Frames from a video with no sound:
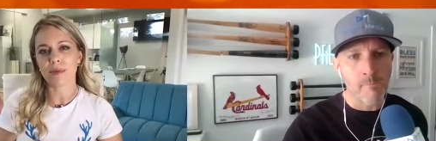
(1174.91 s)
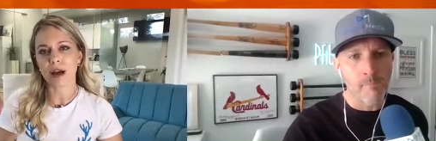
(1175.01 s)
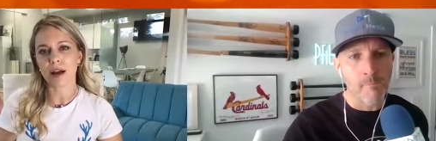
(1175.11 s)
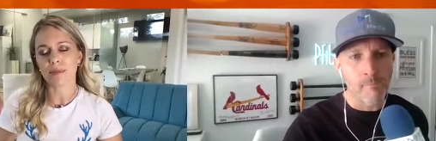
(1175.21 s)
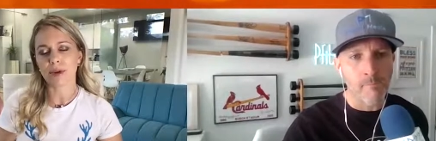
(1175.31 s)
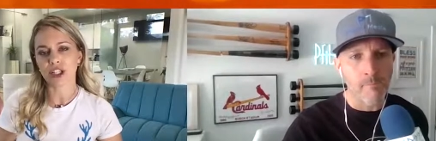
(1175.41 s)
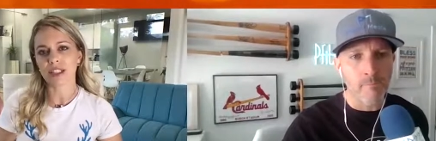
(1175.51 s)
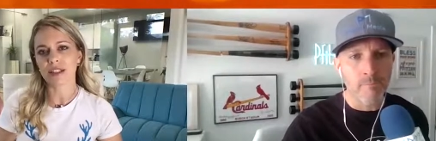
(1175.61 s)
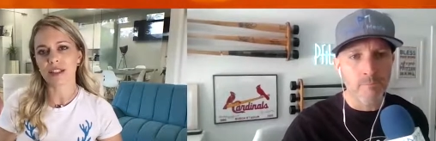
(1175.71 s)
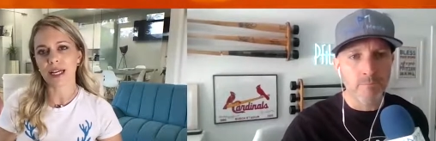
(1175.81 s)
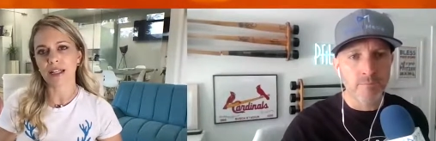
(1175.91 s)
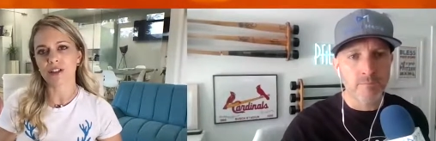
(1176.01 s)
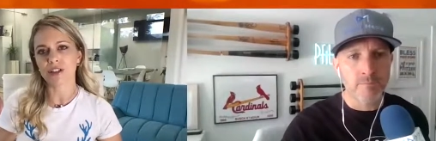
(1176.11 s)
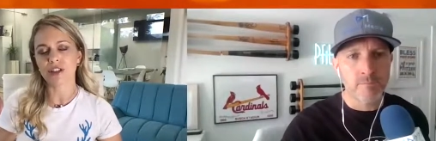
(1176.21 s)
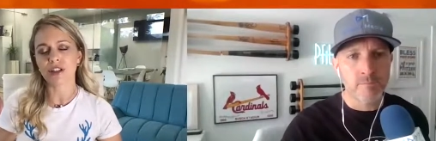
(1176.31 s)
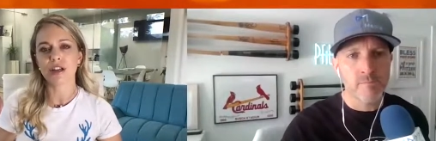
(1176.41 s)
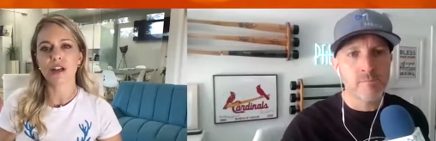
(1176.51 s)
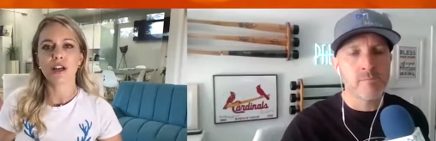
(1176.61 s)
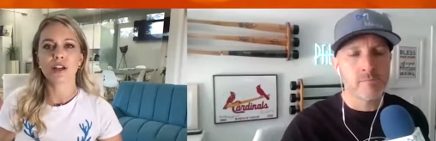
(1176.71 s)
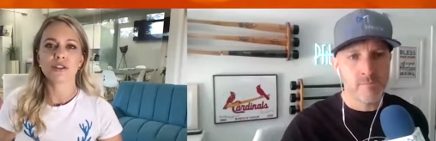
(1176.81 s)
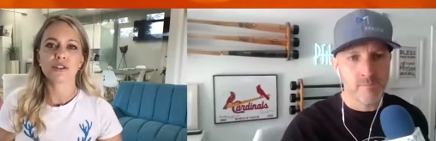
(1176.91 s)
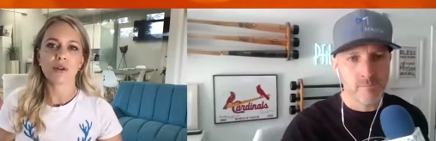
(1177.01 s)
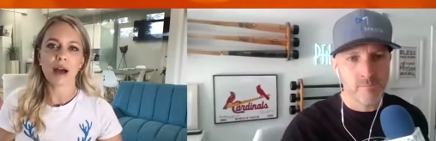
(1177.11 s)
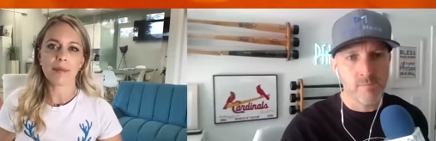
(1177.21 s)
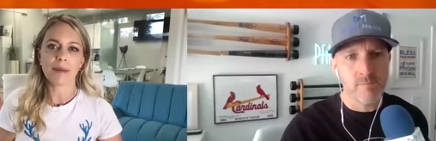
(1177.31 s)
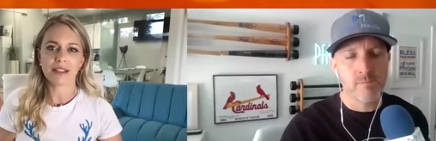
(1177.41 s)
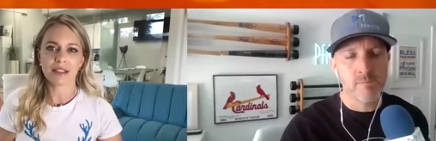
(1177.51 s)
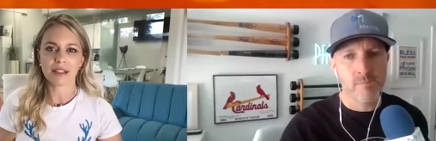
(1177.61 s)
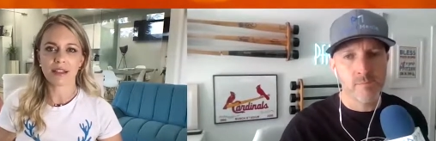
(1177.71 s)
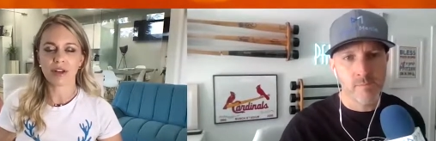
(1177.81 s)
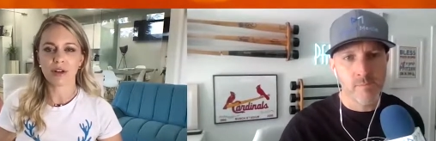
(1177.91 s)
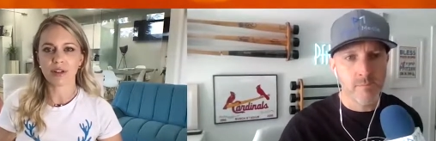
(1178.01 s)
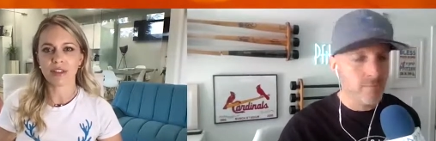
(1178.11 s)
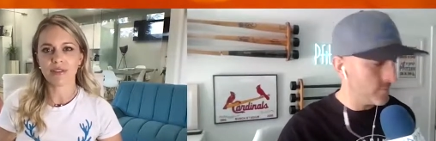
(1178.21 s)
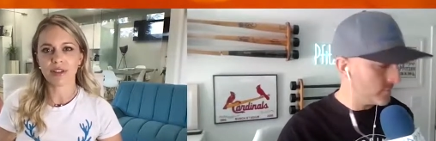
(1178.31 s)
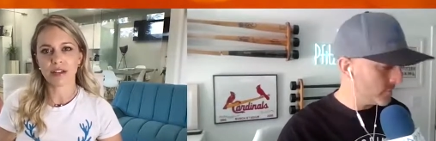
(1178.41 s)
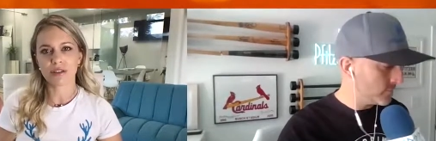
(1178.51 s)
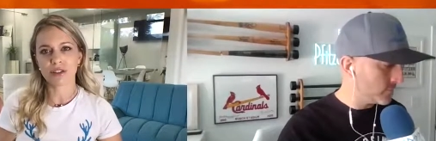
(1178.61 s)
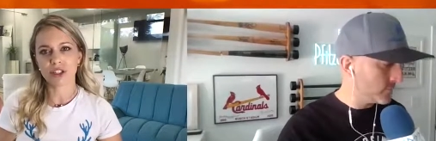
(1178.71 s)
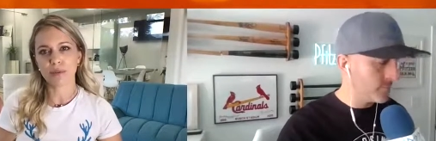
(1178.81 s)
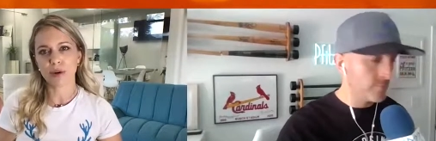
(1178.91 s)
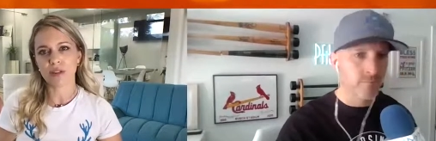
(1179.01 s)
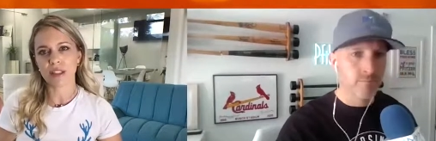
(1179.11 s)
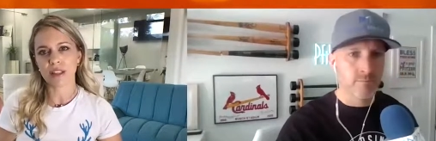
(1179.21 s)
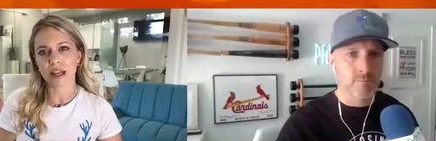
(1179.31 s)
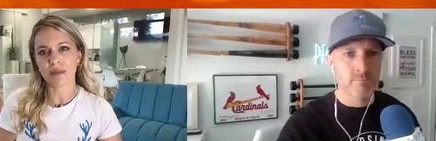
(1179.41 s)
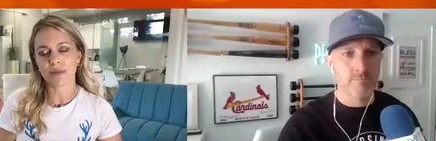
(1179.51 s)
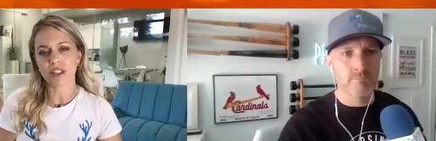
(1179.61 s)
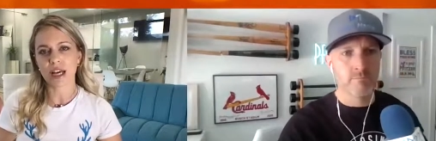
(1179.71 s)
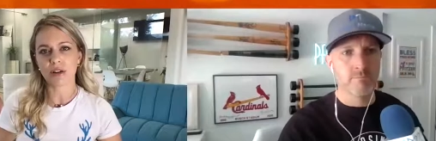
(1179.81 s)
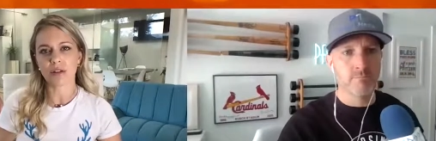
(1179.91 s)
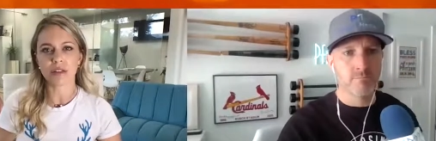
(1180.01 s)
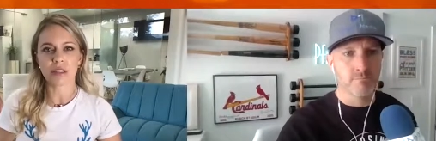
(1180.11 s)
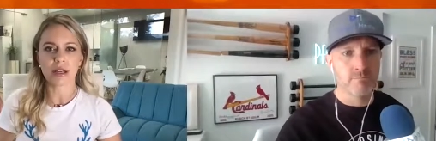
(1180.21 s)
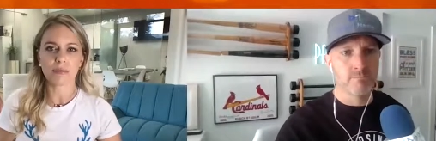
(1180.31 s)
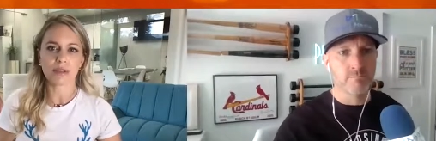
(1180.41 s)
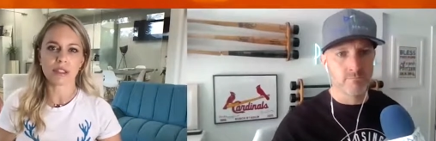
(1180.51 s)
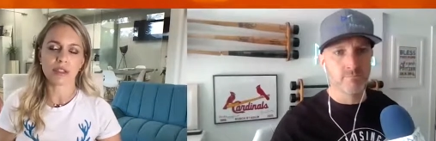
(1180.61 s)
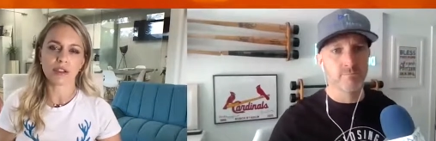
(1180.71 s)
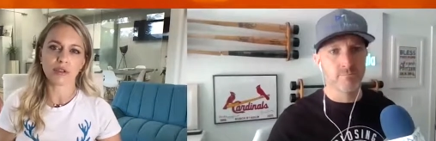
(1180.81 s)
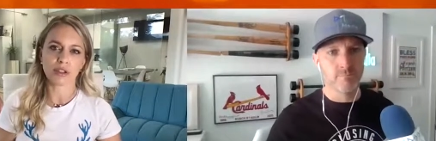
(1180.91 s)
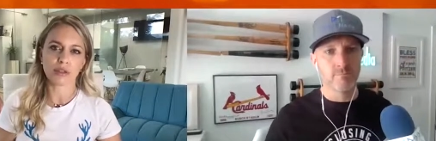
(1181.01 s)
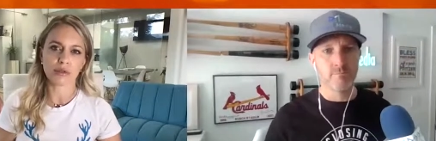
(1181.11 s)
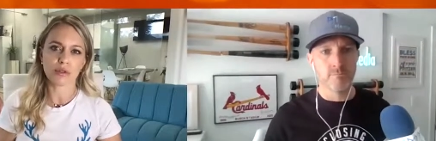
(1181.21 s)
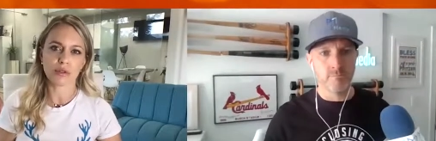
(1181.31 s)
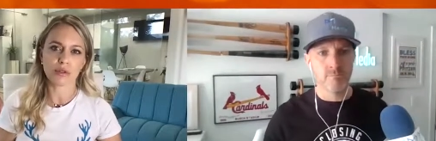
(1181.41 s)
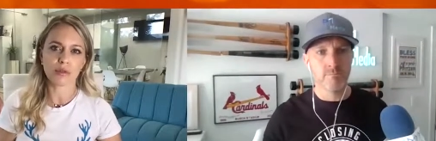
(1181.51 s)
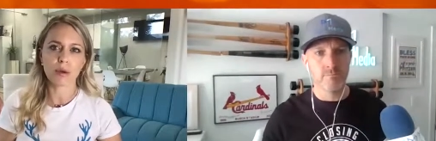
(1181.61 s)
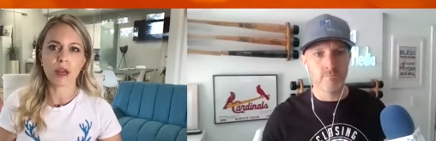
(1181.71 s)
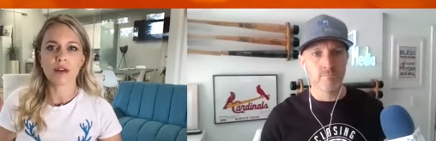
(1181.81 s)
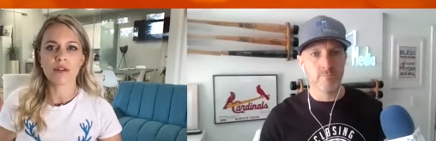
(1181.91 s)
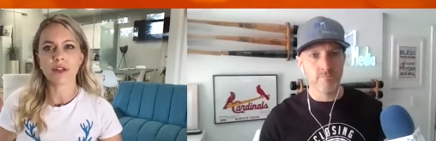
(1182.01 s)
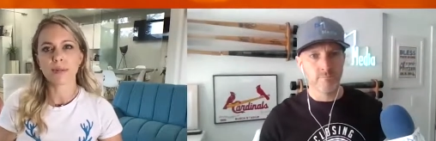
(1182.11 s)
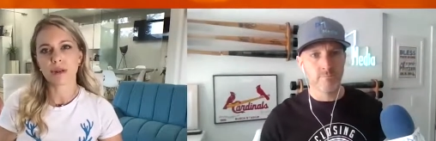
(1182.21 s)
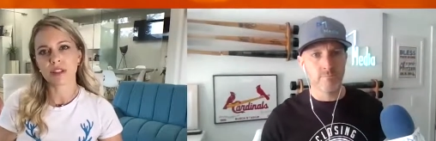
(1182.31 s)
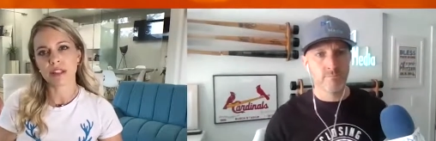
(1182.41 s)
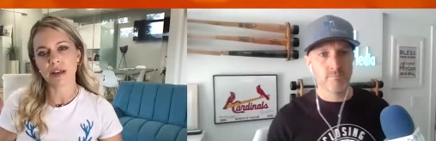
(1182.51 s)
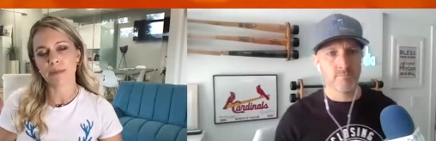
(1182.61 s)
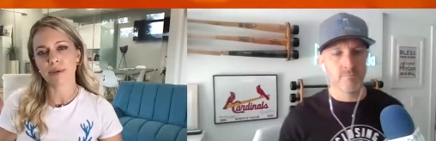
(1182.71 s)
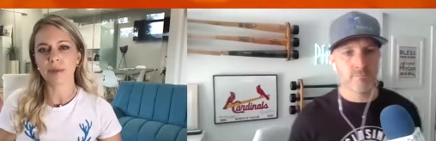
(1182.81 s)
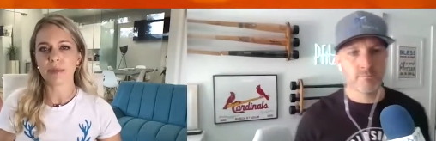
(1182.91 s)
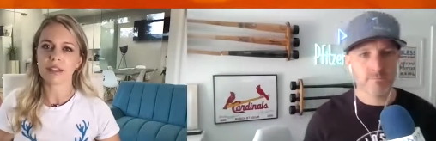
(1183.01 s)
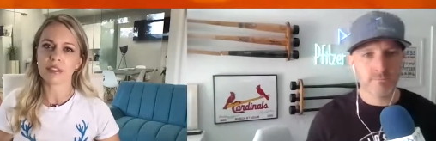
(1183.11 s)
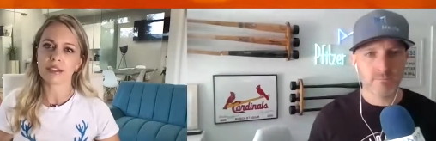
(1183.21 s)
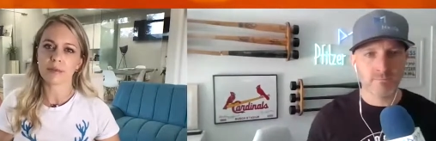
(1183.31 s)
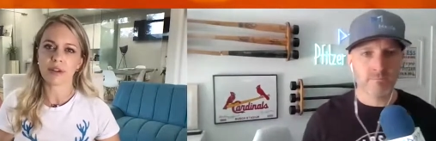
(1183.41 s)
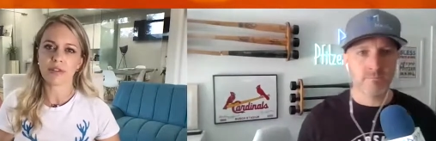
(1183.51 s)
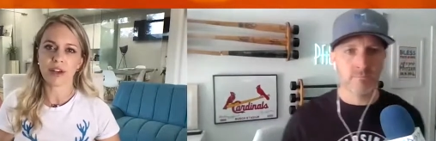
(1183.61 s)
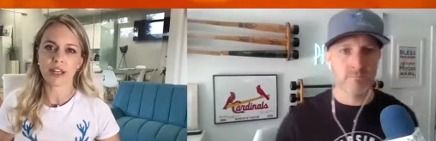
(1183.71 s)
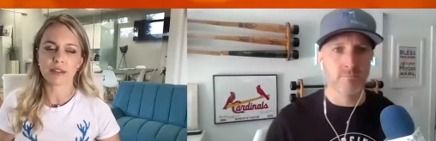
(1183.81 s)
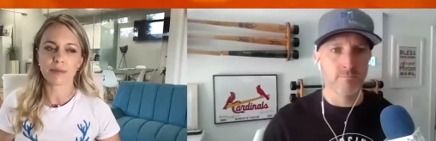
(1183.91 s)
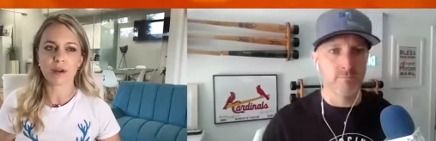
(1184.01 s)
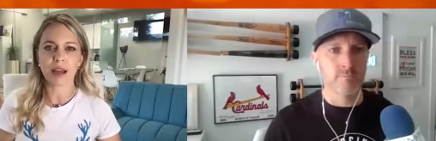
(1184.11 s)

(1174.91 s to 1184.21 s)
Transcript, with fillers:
Speaker 1: uh, marketing manager so I basically record the videos, she posts them, she downloads them, puts them on YouTube, reposts them, premieres them on Facebook.